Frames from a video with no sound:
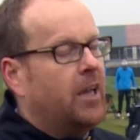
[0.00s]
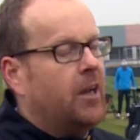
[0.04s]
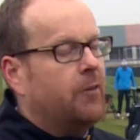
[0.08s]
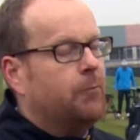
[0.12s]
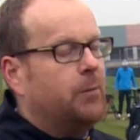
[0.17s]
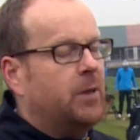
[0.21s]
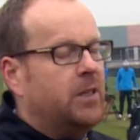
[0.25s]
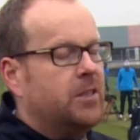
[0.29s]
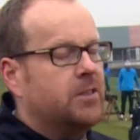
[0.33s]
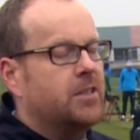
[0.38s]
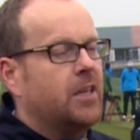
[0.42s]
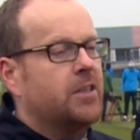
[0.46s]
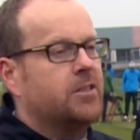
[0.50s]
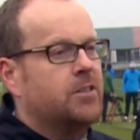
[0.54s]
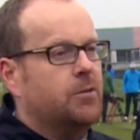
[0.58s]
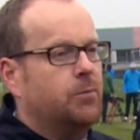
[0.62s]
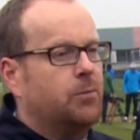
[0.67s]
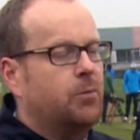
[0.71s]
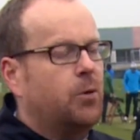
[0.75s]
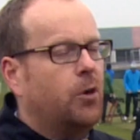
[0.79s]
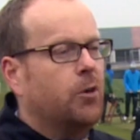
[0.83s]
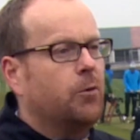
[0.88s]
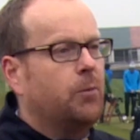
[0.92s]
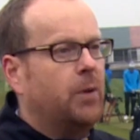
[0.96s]
been testing
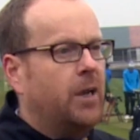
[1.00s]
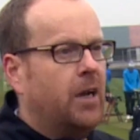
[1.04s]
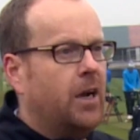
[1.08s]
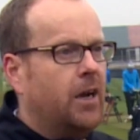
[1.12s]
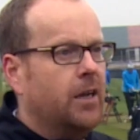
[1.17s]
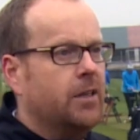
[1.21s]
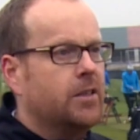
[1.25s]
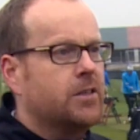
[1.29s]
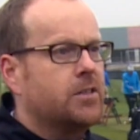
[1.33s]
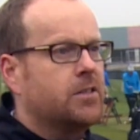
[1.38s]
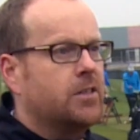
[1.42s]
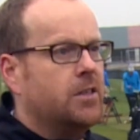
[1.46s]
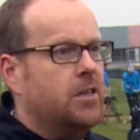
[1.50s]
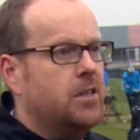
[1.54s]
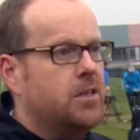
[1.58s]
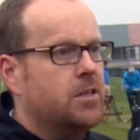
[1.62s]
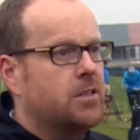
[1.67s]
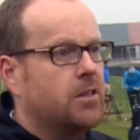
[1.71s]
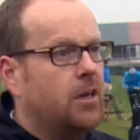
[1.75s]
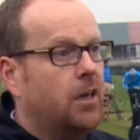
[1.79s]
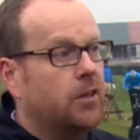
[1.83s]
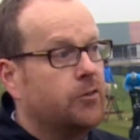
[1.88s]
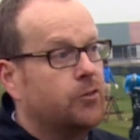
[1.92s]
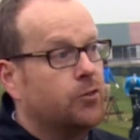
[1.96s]
product behind the scenes.
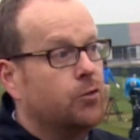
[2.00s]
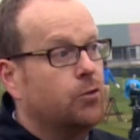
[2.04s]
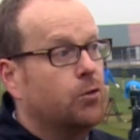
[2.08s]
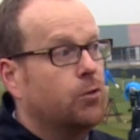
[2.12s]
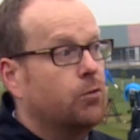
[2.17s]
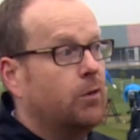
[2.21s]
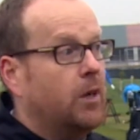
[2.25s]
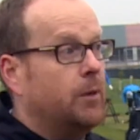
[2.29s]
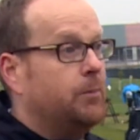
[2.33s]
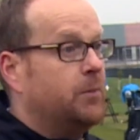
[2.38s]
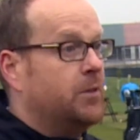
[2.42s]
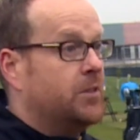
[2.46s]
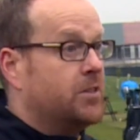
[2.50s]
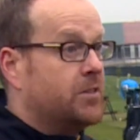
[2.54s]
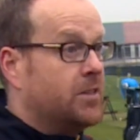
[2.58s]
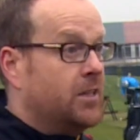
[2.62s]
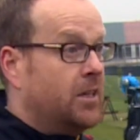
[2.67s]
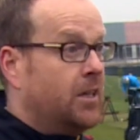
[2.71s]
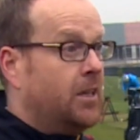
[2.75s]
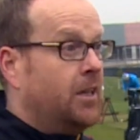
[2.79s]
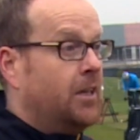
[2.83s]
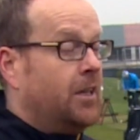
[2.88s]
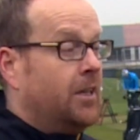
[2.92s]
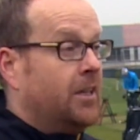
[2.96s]
Our tour rep is
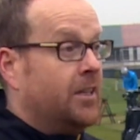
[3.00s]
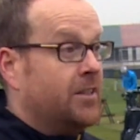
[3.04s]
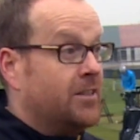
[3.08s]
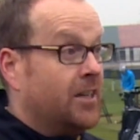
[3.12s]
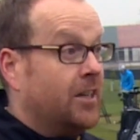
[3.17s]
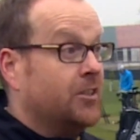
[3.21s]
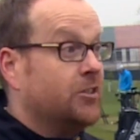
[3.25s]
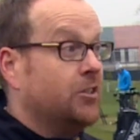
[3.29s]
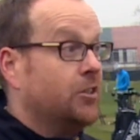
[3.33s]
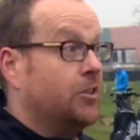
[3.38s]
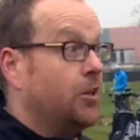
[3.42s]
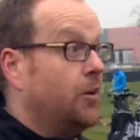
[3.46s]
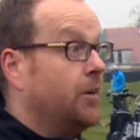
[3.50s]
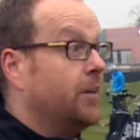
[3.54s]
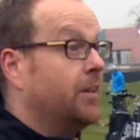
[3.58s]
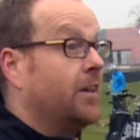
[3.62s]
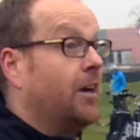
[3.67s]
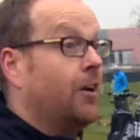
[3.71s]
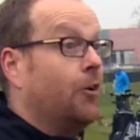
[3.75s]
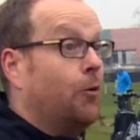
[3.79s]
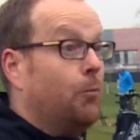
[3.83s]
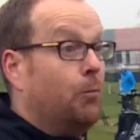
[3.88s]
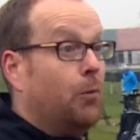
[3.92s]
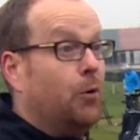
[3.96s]
actually going
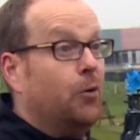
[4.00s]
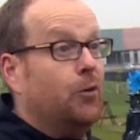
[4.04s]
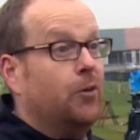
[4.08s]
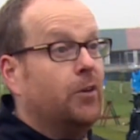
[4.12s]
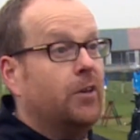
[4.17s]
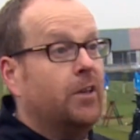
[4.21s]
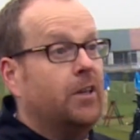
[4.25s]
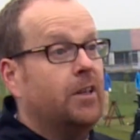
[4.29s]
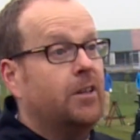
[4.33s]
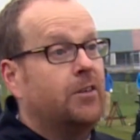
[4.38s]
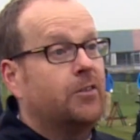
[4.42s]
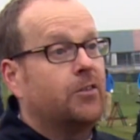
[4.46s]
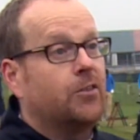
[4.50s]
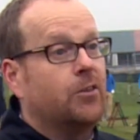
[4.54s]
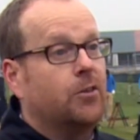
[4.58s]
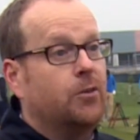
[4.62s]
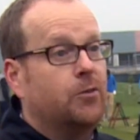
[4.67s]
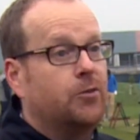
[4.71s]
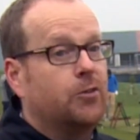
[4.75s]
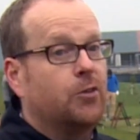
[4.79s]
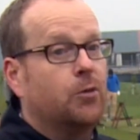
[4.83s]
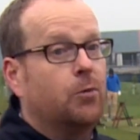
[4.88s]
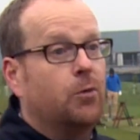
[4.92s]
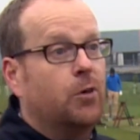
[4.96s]
down on Monday
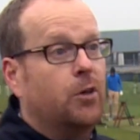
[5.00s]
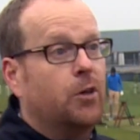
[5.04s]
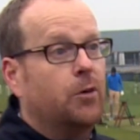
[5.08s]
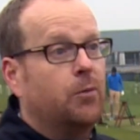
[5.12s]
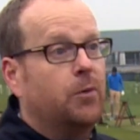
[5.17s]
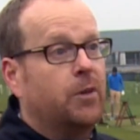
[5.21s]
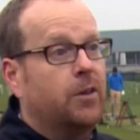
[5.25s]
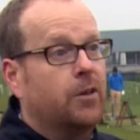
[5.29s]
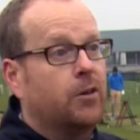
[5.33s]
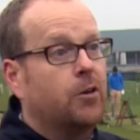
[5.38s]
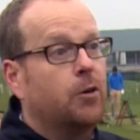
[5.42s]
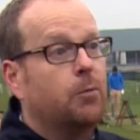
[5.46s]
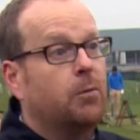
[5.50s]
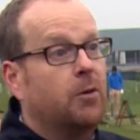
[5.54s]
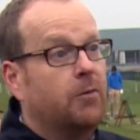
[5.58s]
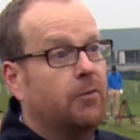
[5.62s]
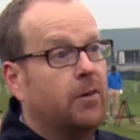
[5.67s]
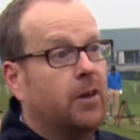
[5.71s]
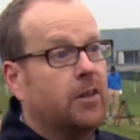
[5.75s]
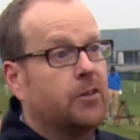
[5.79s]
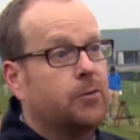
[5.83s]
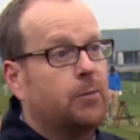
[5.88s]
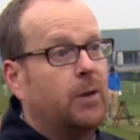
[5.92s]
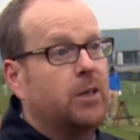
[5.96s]
to work with a couple of
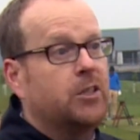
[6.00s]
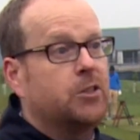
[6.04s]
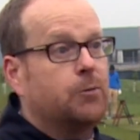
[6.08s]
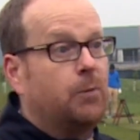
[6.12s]
our Spanish